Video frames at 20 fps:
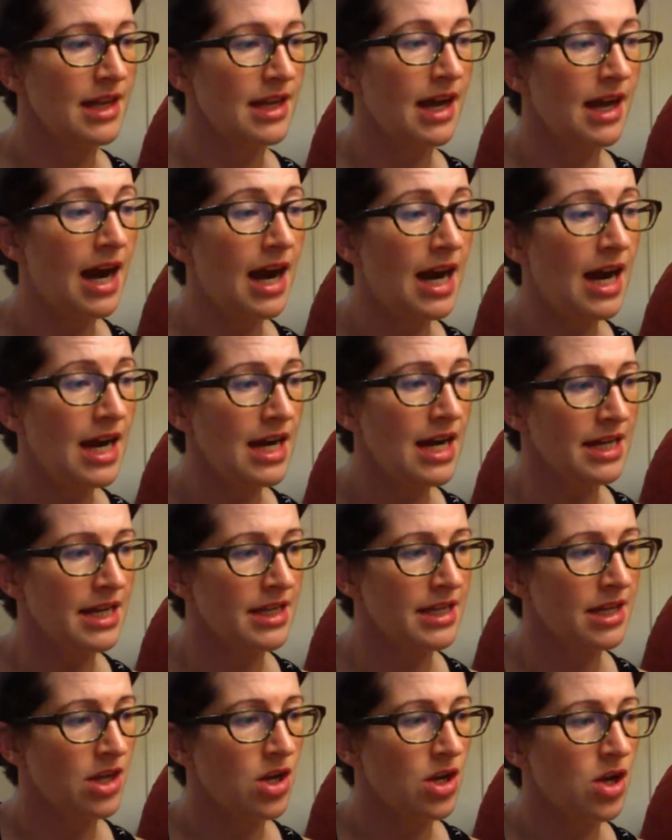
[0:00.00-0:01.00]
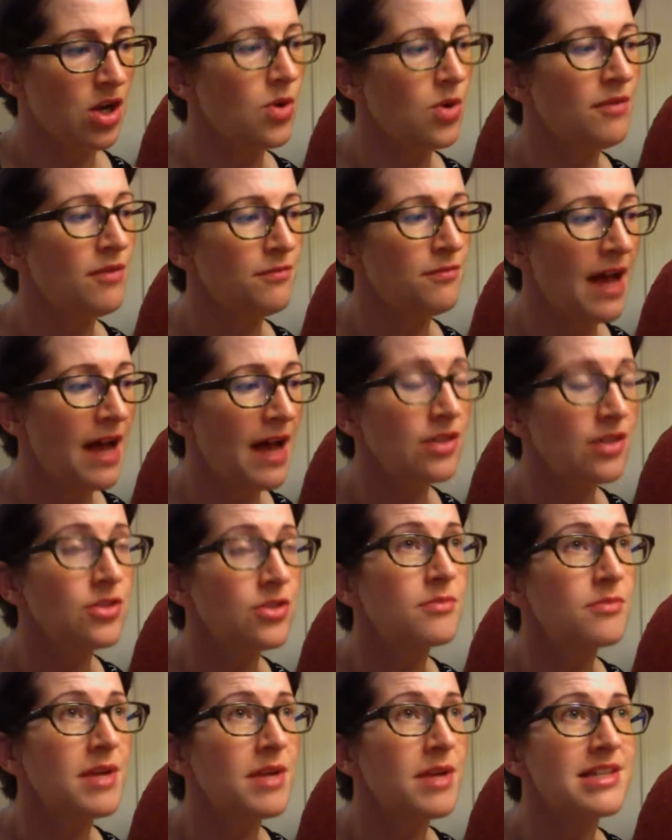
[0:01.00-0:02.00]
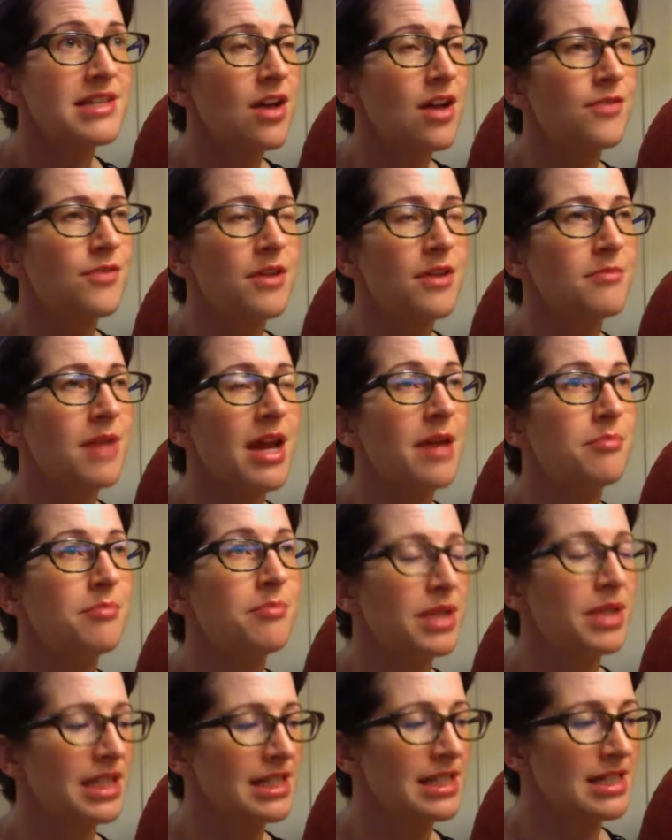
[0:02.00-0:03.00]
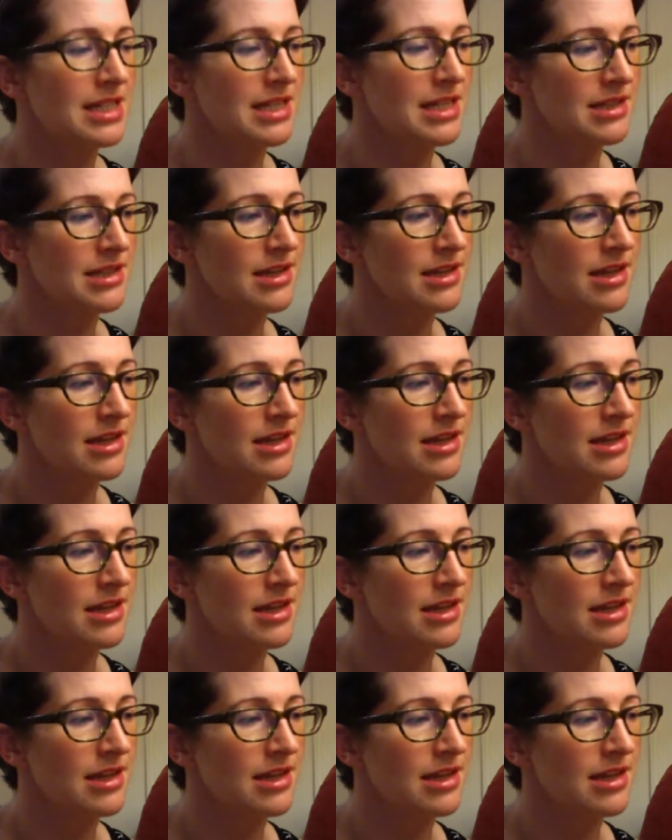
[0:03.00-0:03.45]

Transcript: I, who have valued myself on my abilities,